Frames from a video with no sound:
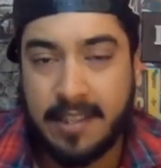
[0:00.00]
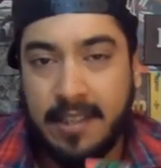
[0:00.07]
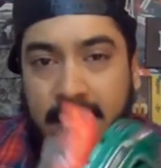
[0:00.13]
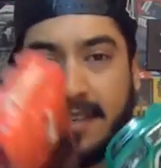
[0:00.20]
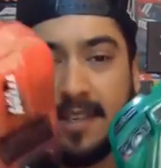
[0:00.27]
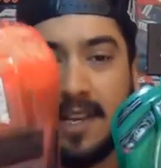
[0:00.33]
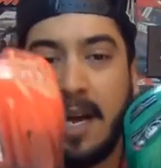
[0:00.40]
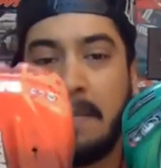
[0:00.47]
is
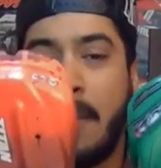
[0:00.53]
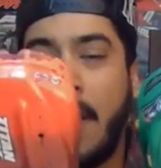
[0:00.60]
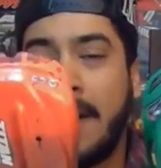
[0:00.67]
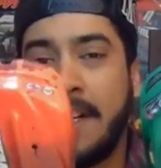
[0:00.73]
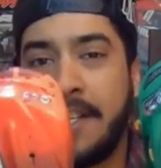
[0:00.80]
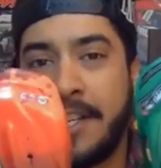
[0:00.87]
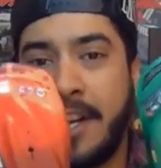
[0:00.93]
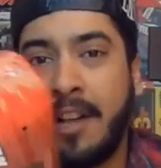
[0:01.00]
a
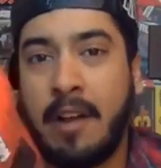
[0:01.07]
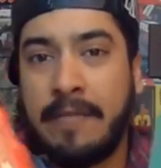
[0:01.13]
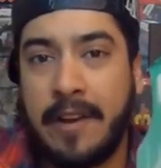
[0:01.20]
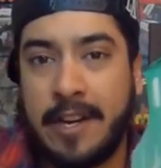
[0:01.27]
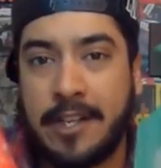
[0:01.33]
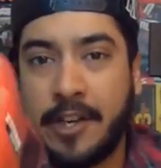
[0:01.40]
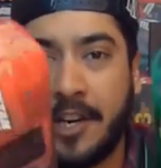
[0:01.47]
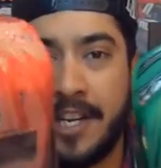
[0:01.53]
body shell of
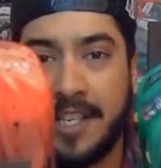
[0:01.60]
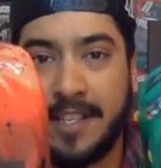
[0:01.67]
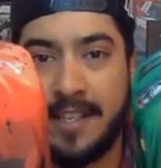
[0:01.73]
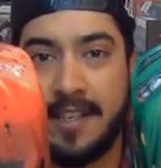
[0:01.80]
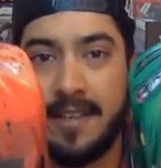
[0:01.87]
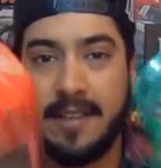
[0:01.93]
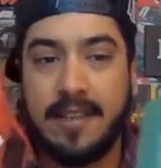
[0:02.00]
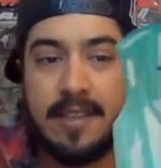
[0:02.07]
your
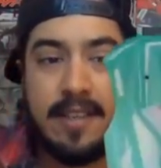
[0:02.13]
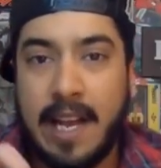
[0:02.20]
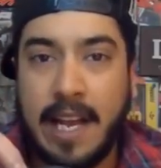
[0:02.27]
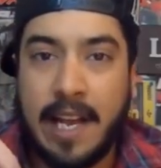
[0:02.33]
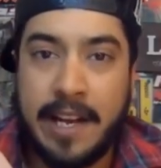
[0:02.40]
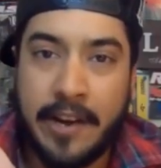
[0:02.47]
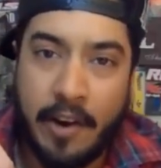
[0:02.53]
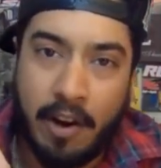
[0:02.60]
choice.
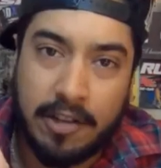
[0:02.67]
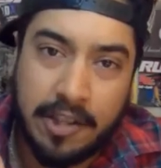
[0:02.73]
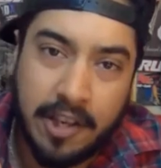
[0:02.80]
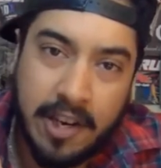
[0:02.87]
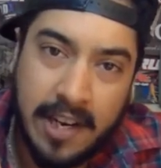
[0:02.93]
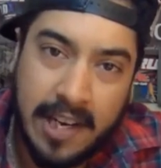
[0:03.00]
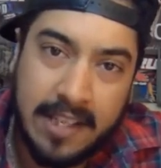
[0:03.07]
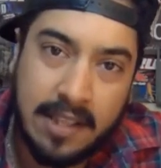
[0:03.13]
And you're also
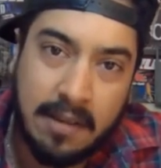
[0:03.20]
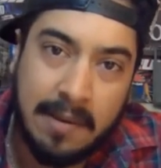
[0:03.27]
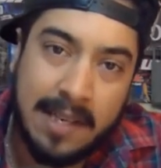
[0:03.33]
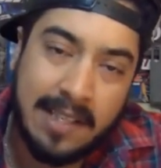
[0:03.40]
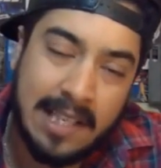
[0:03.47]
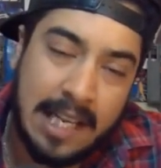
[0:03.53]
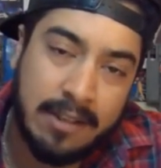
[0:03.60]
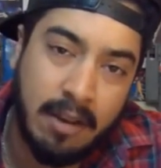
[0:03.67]
going to need some
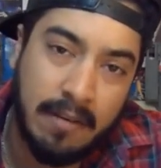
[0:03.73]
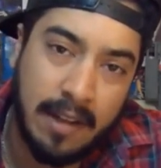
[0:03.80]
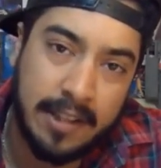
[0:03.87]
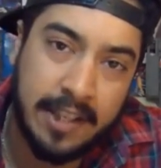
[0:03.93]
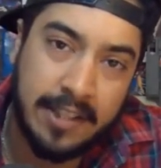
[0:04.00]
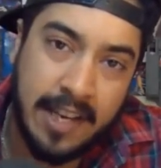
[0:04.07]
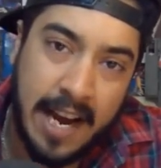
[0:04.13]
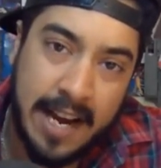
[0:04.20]
S912
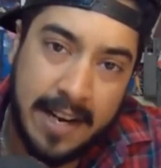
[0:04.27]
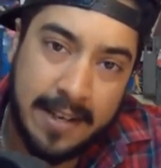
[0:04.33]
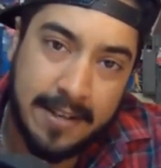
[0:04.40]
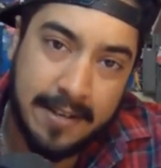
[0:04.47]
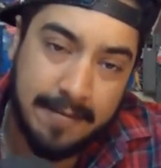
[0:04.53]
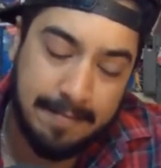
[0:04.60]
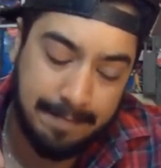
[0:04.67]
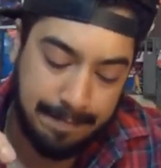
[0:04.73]
Luctan
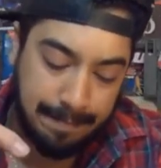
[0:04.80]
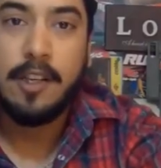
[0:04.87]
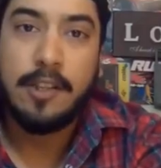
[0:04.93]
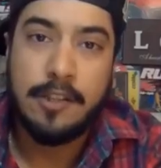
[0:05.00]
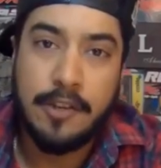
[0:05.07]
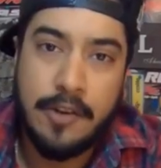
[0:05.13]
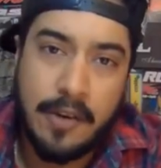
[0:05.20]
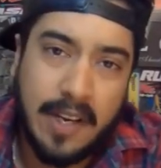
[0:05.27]
tires.
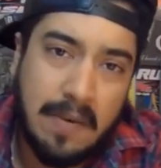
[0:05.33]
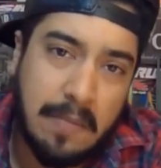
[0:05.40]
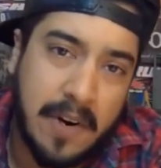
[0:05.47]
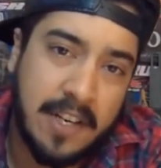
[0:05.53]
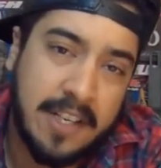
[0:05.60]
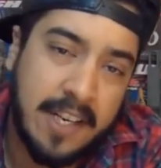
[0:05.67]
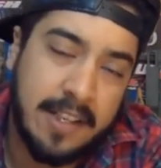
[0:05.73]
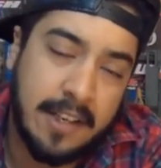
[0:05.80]
So you can
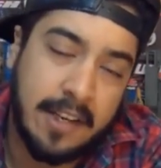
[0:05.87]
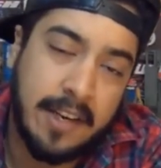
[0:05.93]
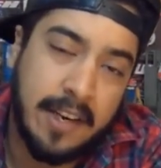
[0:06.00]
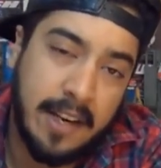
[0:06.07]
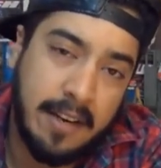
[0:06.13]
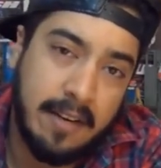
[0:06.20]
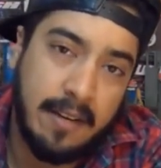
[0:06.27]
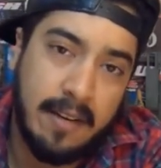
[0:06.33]
purchase a
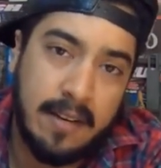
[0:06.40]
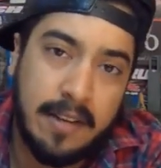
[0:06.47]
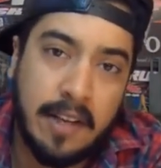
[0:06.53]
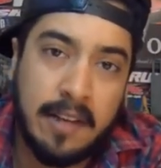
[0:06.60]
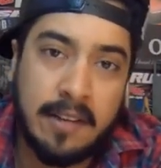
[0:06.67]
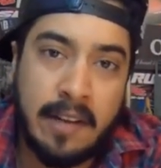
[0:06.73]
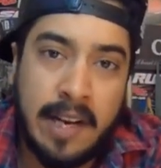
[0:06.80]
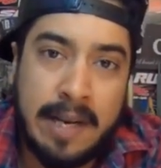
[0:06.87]
kit.
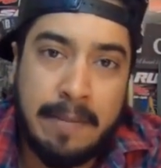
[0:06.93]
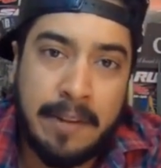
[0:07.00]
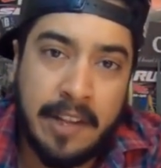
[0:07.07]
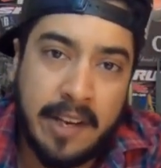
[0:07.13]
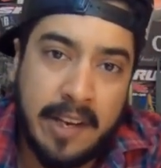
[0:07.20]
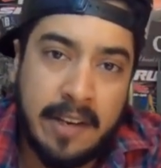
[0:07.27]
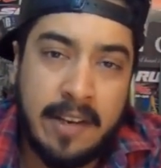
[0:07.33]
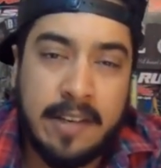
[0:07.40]
The name of
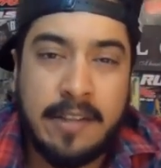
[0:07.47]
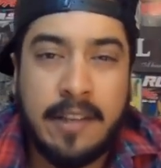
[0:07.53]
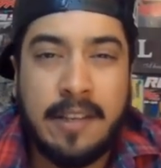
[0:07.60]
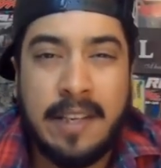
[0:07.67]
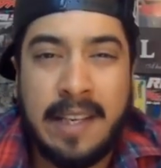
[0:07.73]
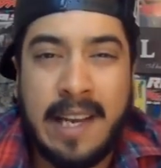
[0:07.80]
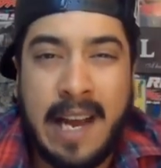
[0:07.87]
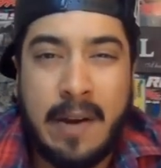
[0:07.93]
the kit is a
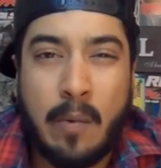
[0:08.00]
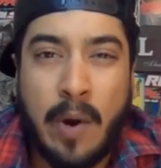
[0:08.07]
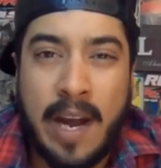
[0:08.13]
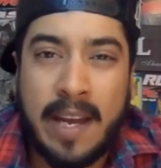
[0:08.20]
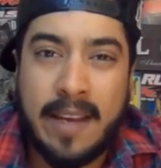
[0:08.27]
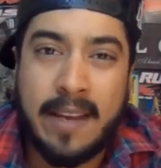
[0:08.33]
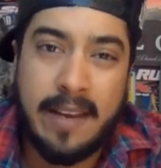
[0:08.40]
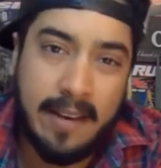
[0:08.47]

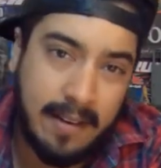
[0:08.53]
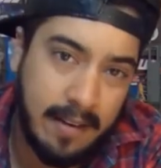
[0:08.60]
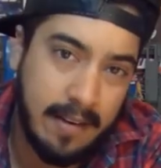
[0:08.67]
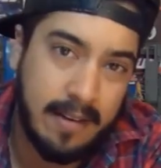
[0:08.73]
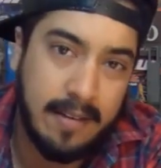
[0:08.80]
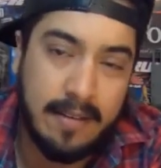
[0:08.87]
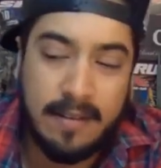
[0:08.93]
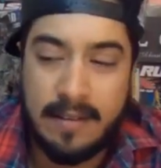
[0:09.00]
DIY kit.
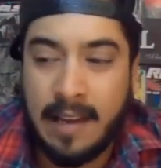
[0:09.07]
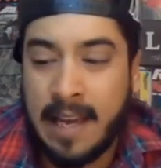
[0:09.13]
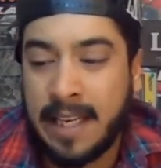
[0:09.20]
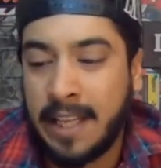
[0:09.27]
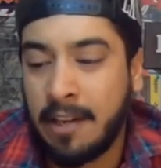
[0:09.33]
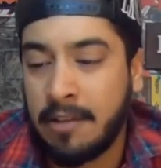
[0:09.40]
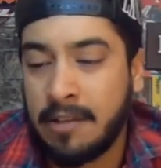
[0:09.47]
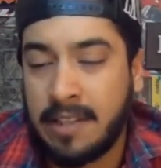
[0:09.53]

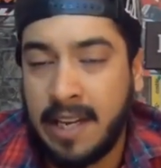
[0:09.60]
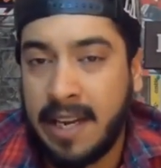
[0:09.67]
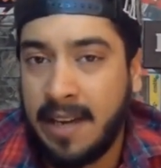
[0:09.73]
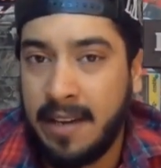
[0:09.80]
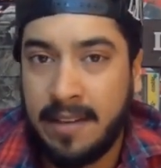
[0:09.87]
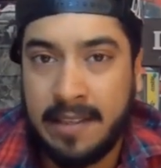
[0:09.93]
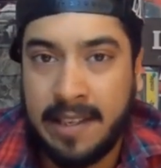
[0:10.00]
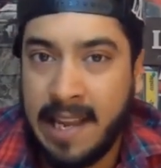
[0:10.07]
And it'll
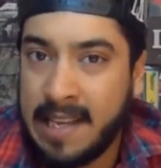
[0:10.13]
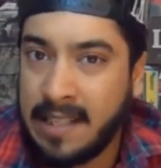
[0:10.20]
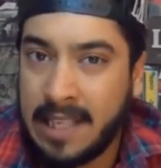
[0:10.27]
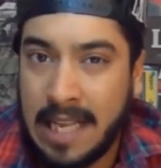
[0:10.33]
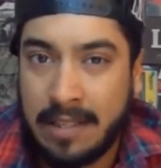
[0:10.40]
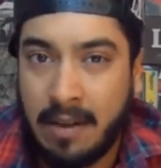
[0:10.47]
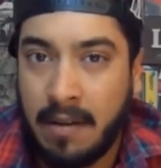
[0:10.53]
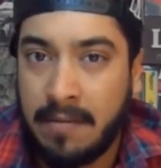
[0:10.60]
say the
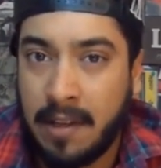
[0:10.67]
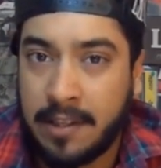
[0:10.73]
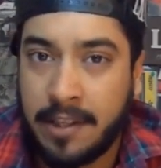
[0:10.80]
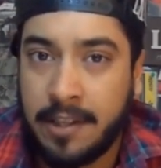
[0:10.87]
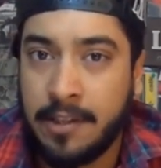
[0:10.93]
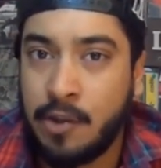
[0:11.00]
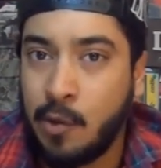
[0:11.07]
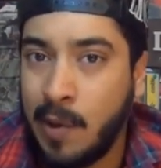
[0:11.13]
S912
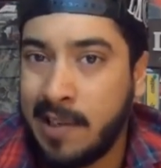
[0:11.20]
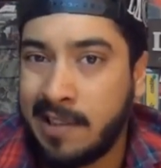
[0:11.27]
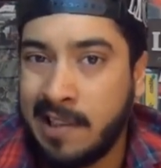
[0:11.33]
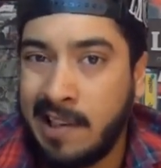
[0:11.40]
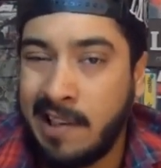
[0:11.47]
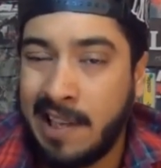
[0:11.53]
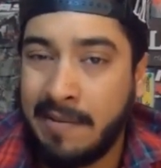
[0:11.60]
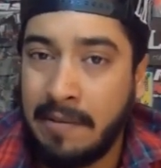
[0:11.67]
Luctan to
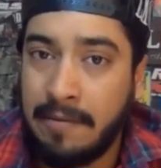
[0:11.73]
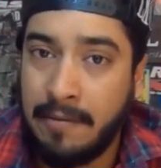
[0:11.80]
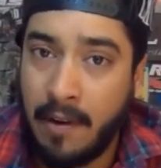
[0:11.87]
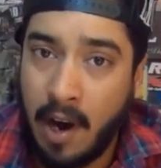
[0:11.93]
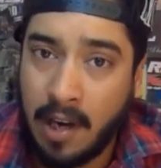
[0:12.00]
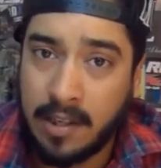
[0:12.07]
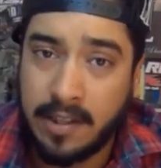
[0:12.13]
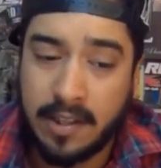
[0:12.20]
S911
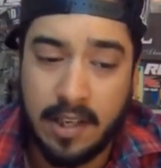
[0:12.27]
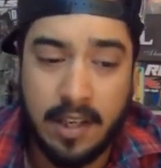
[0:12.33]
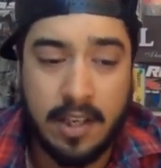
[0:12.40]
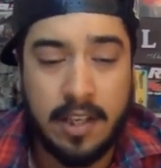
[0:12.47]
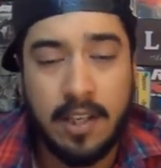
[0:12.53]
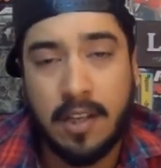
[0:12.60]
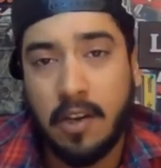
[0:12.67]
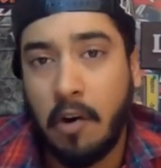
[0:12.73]
Foxx
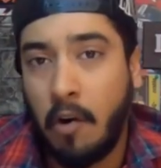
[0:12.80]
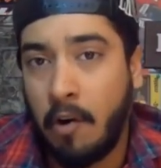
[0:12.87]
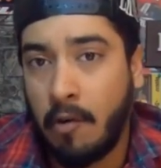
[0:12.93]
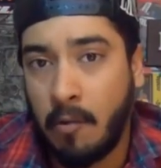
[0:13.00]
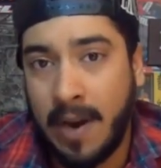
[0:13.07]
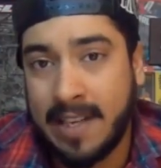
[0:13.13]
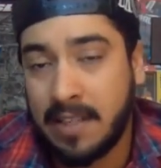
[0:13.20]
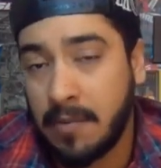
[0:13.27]

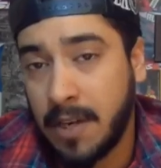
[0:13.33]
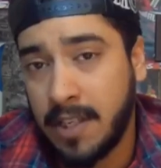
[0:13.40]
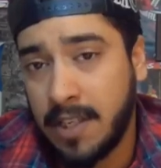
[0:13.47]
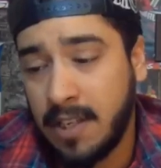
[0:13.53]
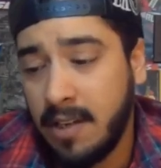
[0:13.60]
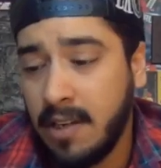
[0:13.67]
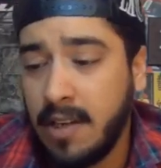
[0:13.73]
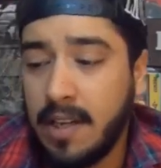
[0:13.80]
or vice
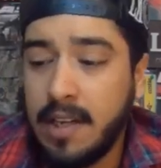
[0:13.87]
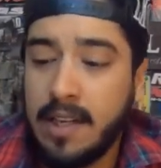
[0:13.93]
versa.